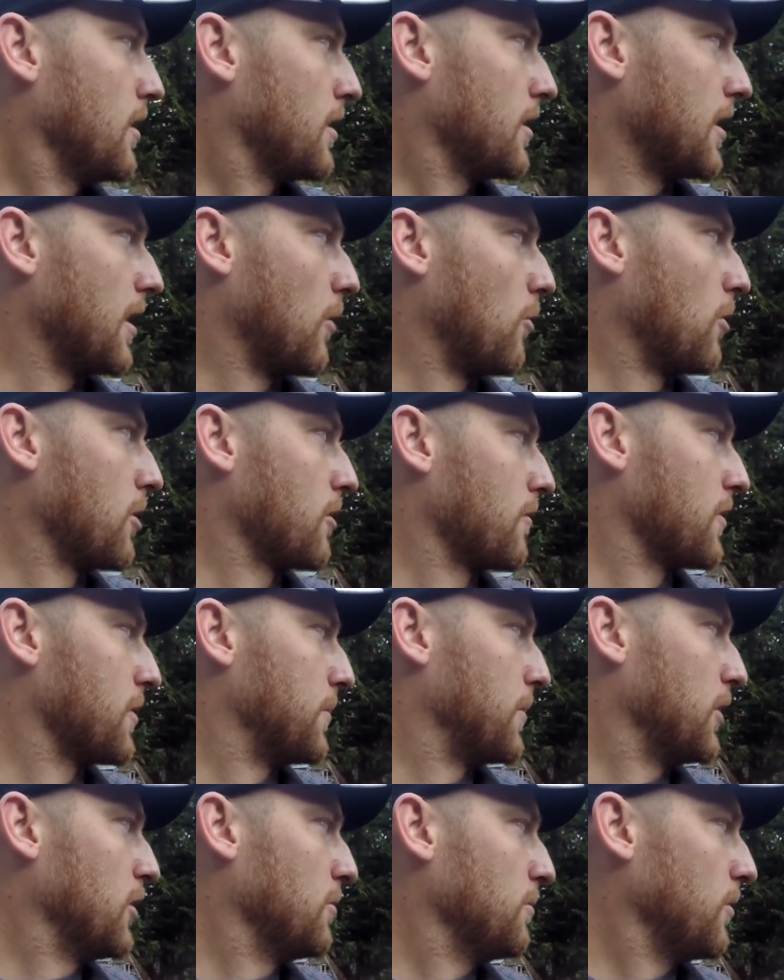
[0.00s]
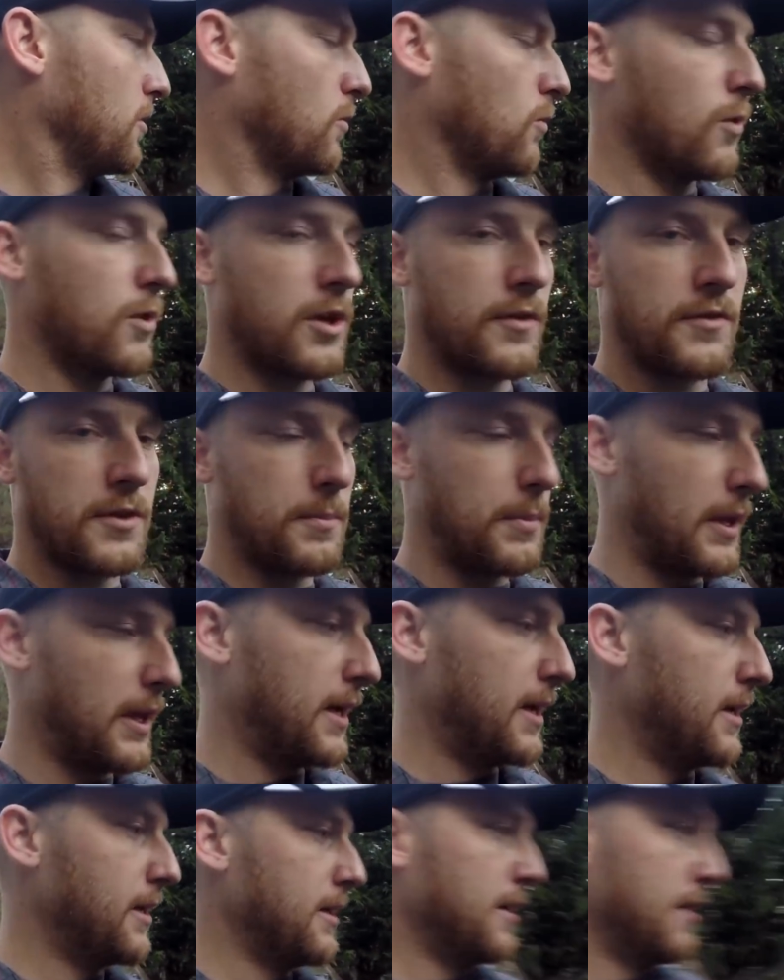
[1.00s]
You got one over the boom, one over the blade,